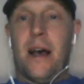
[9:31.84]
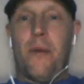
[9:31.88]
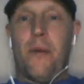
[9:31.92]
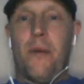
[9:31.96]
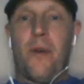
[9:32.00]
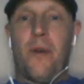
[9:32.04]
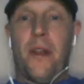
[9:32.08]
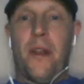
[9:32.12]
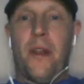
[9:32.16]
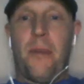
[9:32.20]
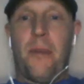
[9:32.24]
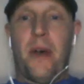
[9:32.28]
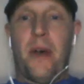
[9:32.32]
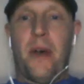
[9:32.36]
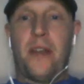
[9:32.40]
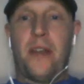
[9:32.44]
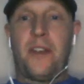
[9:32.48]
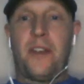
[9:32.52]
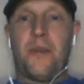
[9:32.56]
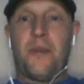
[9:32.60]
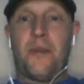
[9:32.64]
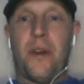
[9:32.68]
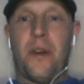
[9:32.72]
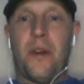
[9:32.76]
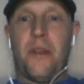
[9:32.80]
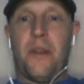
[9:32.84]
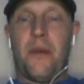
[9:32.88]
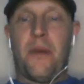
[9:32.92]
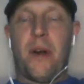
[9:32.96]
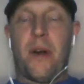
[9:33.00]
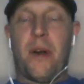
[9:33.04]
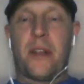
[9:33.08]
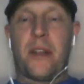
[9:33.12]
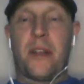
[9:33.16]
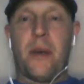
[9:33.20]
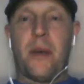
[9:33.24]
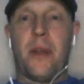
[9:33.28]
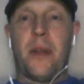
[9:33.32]
One of the
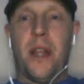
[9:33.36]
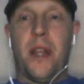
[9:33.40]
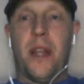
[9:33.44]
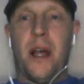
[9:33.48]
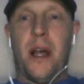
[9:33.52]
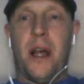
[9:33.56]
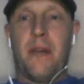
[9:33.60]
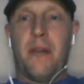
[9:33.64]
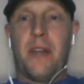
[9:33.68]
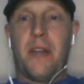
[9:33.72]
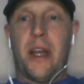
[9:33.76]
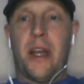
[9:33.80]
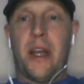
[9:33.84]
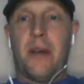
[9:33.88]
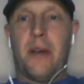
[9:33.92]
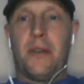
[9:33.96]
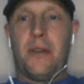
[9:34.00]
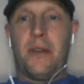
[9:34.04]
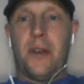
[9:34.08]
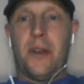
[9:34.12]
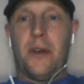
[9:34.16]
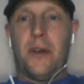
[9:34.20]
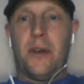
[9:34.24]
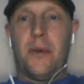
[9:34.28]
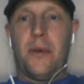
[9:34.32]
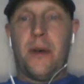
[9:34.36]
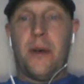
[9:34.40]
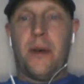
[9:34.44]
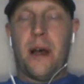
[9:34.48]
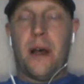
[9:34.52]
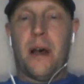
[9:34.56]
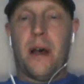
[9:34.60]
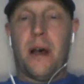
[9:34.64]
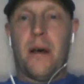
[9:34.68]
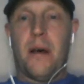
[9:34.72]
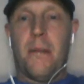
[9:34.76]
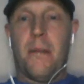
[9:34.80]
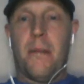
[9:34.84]
parks I would love to go to
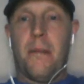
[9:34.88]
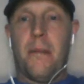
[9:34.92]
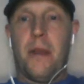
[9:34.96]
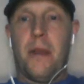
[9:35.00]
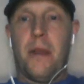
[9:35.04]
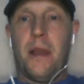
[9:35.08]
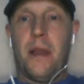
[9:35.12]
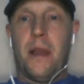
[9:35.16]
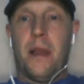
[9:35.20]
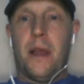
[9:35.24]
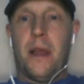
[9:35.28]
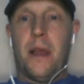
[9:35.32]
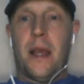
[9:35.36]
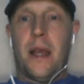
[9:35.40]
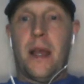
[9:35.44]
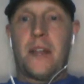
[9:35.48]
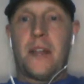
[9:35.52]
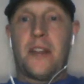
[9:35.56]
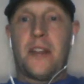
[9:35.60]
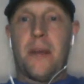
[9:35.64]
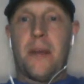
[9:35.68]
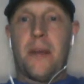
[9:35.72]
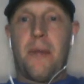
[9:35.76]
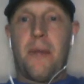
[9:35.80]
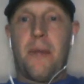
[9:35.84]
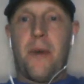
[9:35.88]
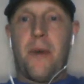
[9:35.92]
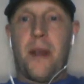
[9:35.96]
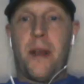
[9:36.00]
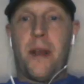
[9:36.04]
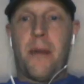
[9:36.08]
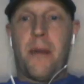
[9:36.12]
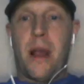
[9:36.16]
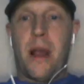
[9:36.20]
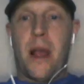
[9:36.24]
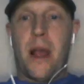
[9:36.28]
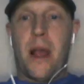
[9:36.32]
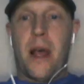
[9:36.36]
at some point
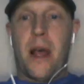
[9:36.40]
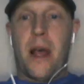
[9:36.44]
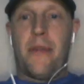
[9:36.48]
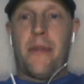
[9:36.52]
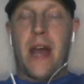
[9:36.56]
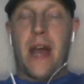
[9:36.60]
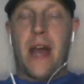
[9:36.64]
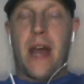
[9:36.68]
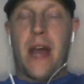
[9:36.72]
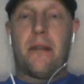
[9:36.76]
in my life.